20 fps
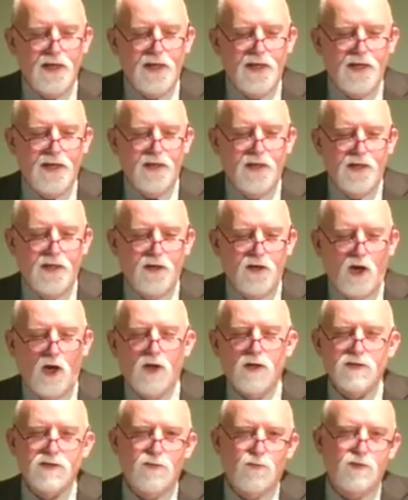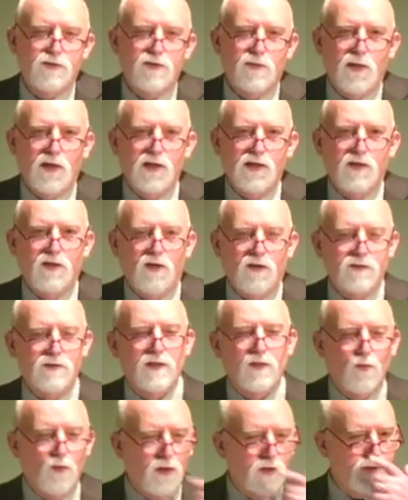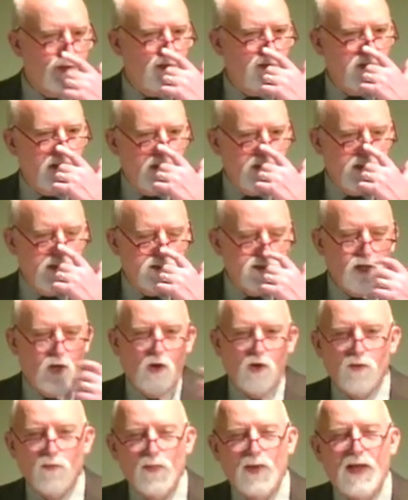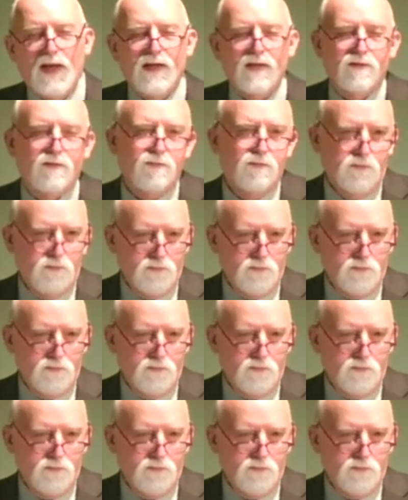And honestly, when somebody calls and they want to do that, that's automatic.